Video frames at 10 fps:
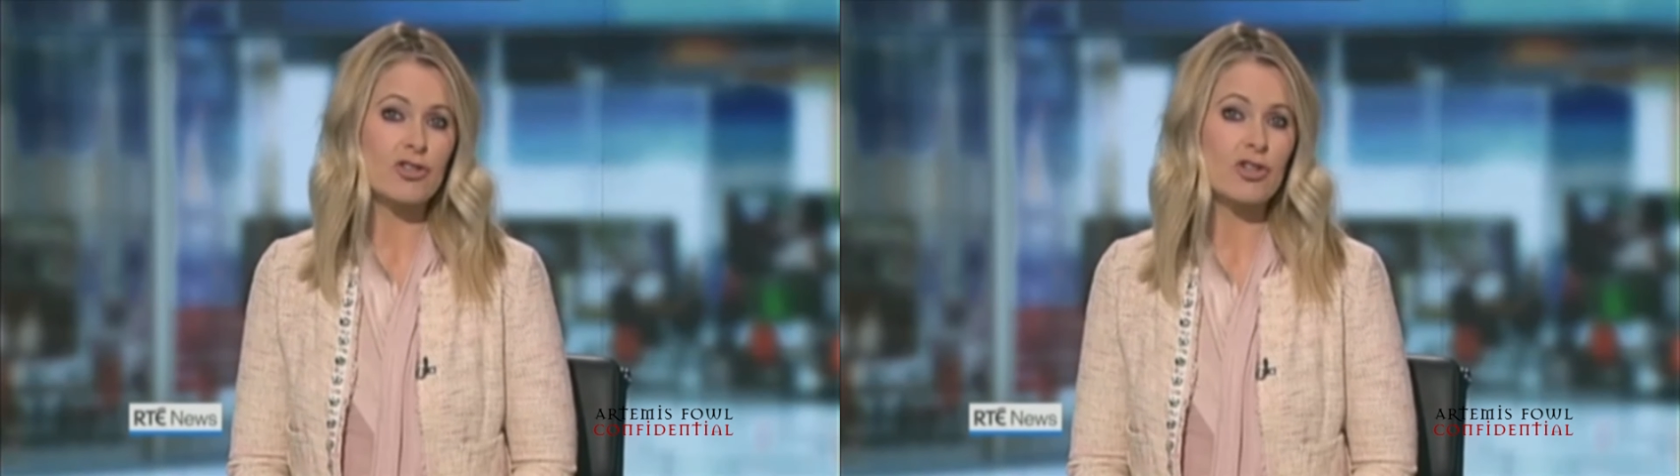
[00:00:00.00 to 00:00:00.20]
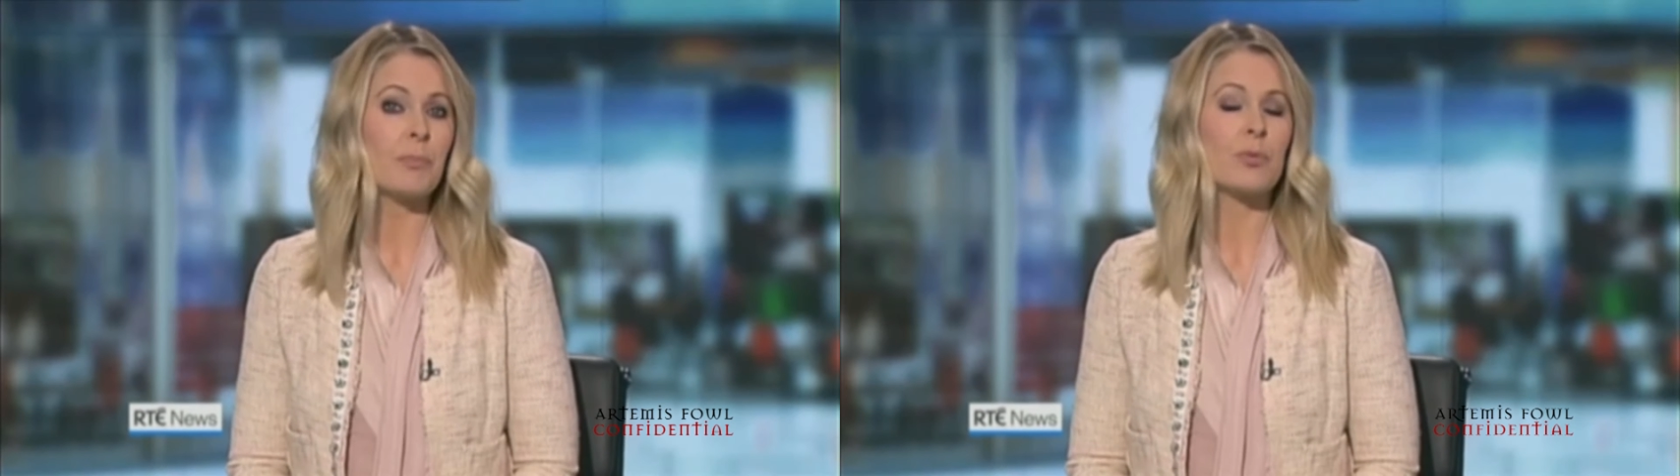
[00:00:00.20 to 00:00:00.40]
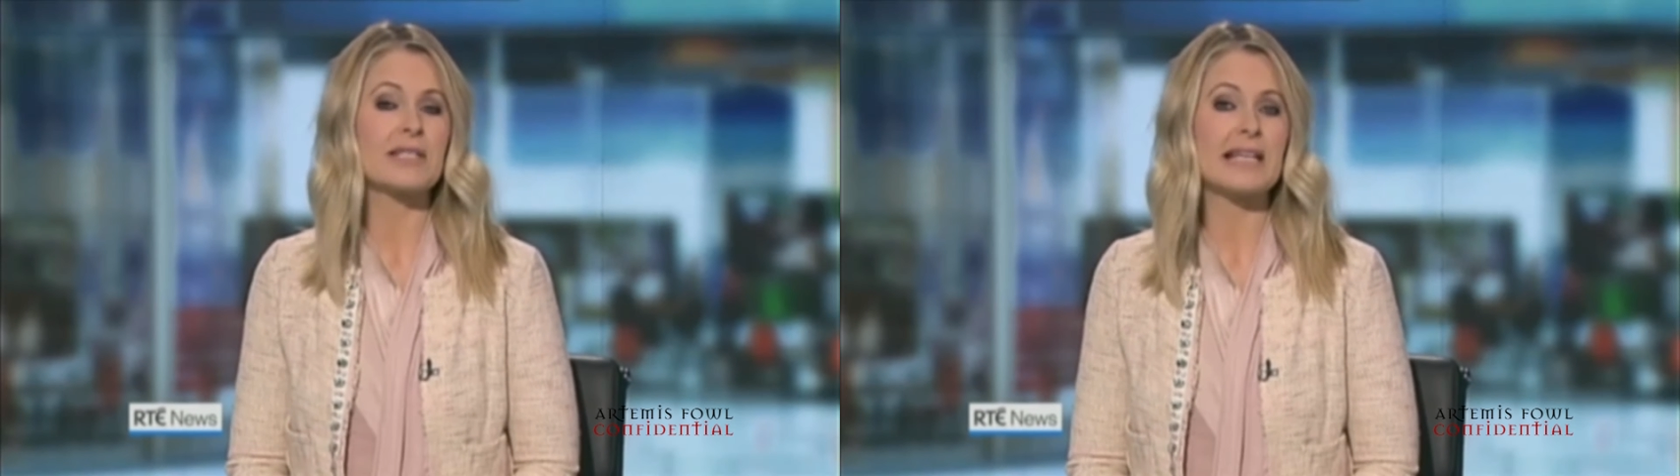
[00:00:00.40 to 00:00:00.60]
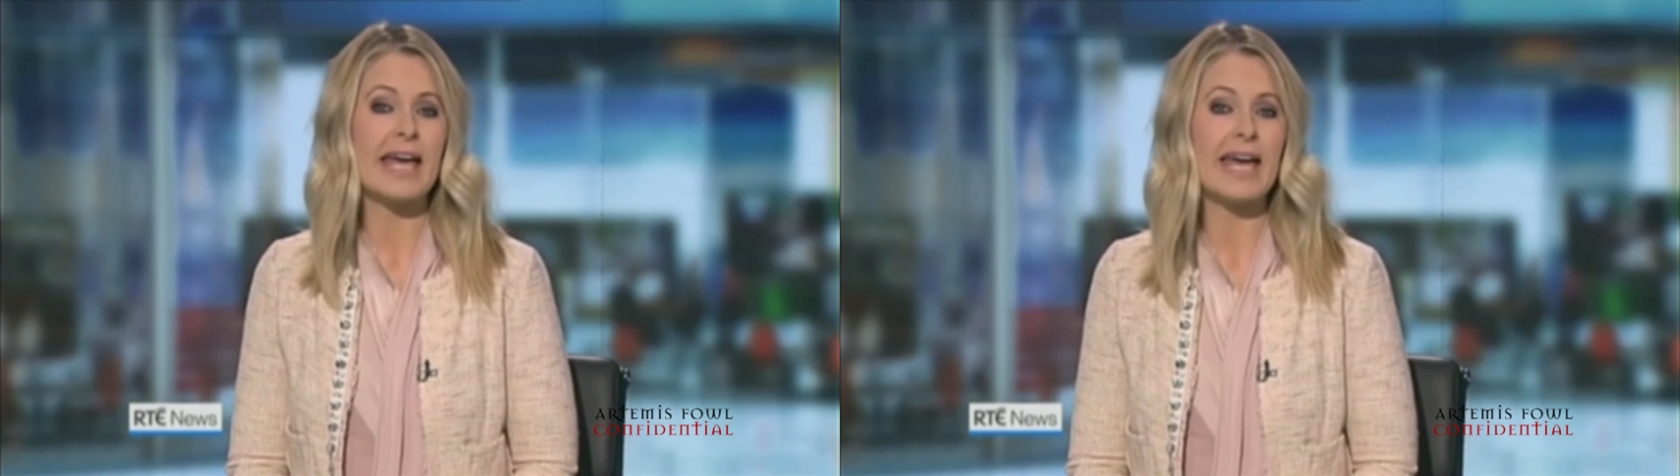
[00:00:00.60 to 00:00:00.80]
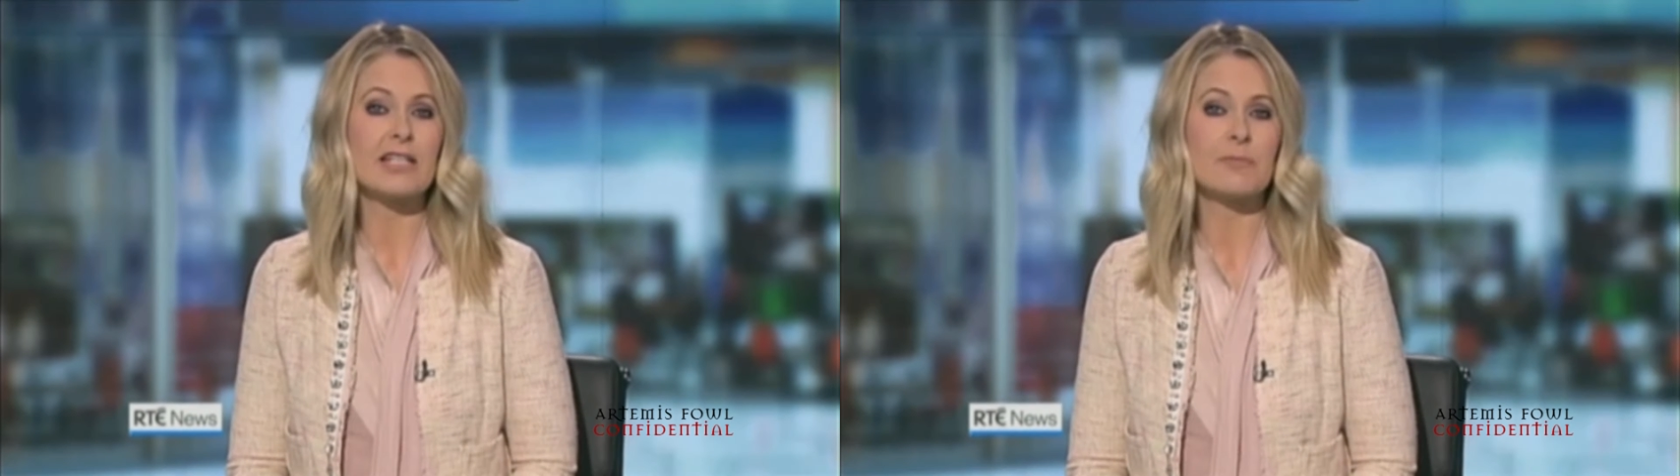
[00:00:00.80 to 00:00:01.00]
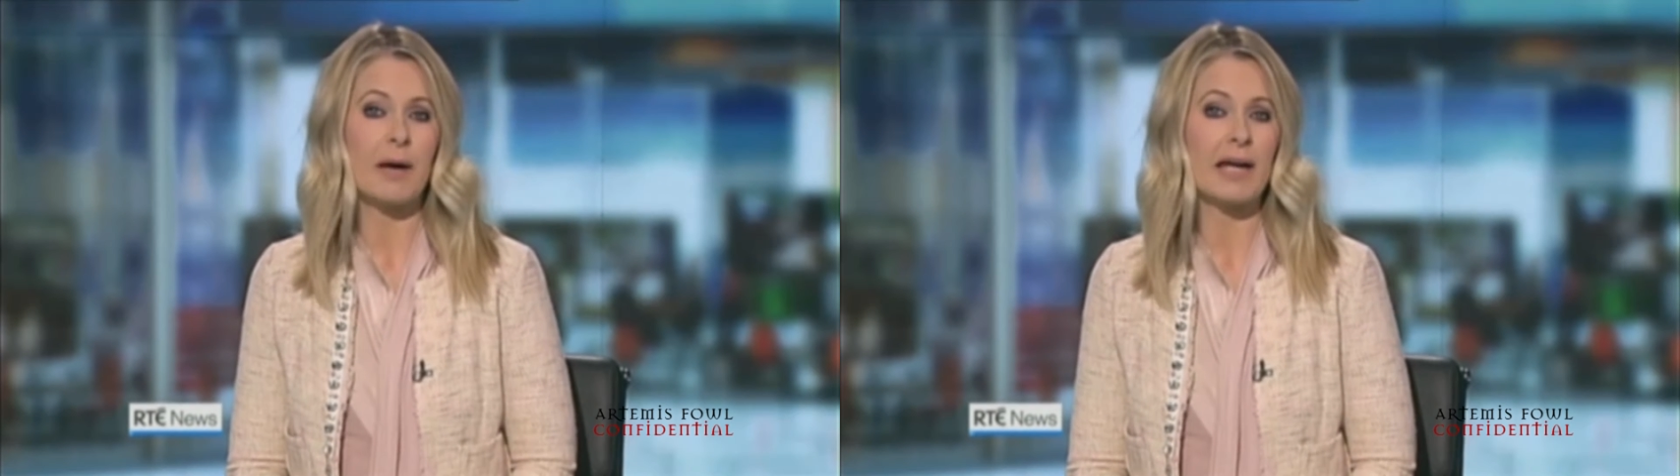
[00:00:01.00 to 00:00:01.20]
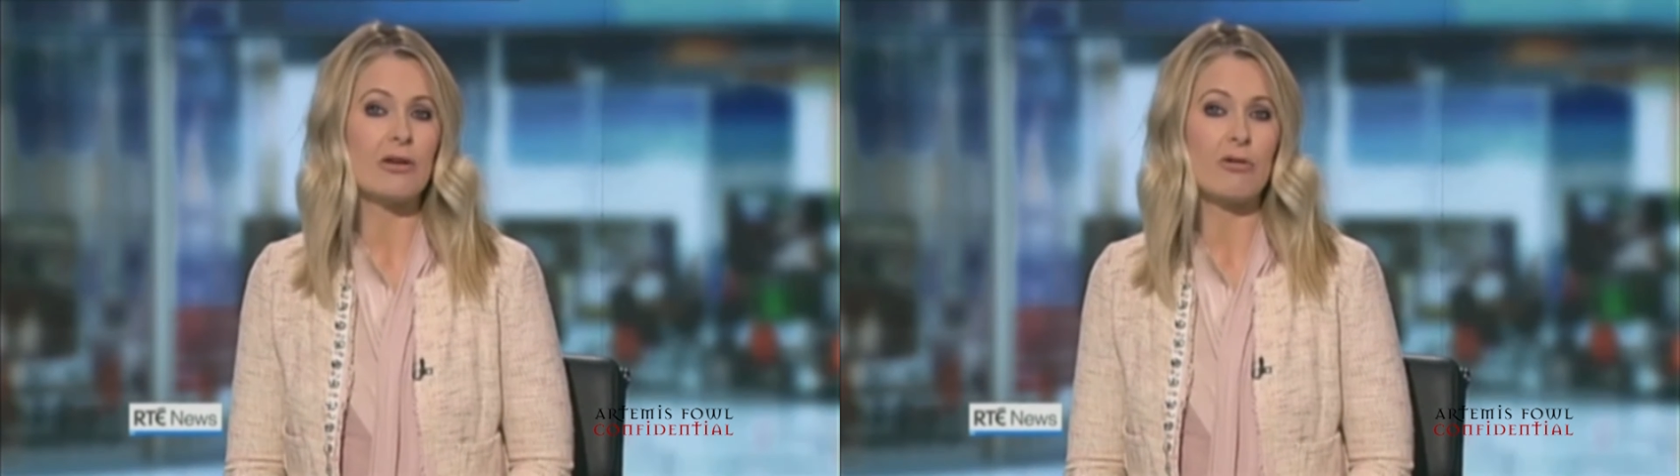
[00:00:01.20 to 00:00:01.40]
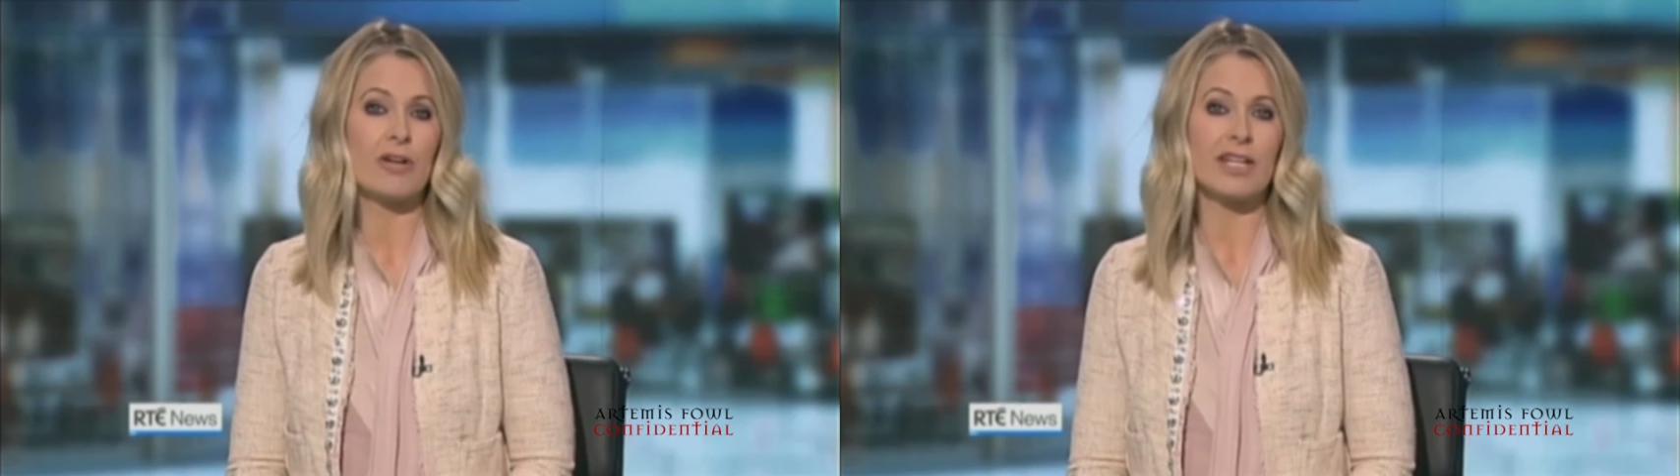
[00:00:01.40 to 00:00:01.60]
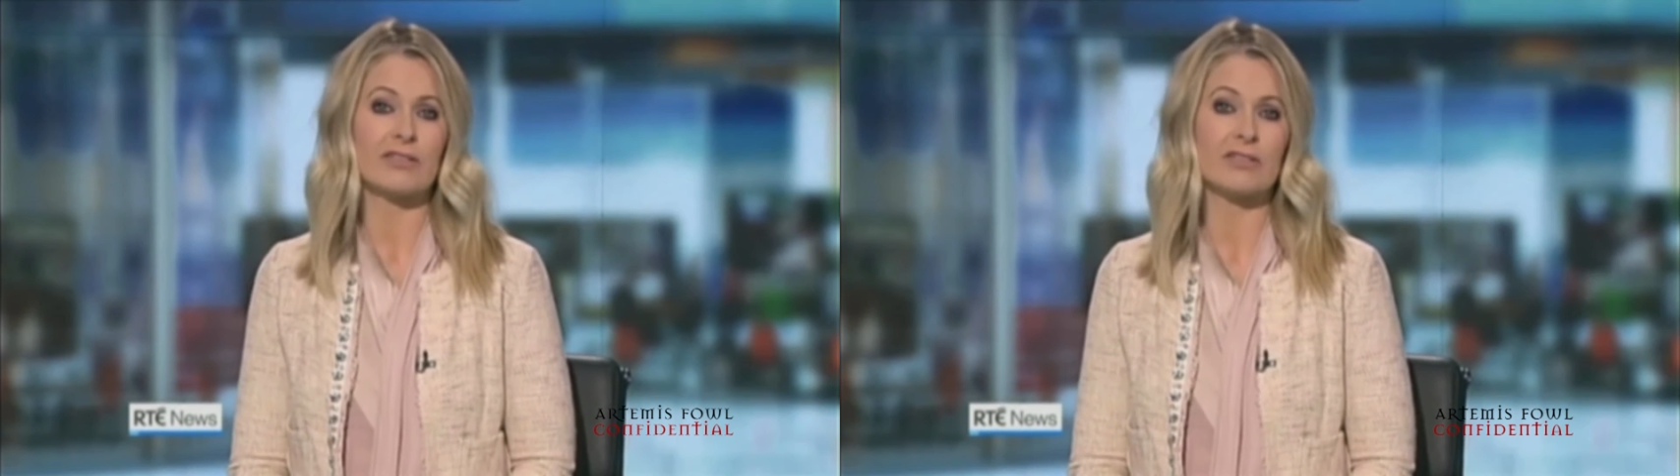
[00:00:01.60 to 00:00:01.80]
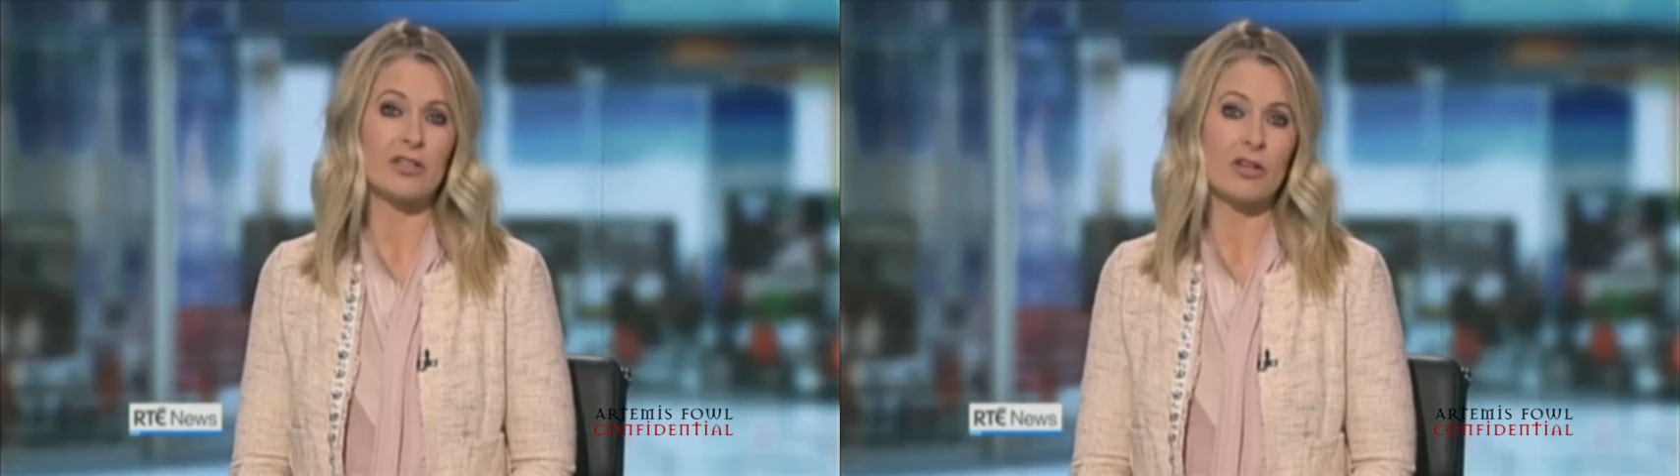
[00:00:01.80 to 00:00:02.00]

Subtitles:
The trip was led by Laureate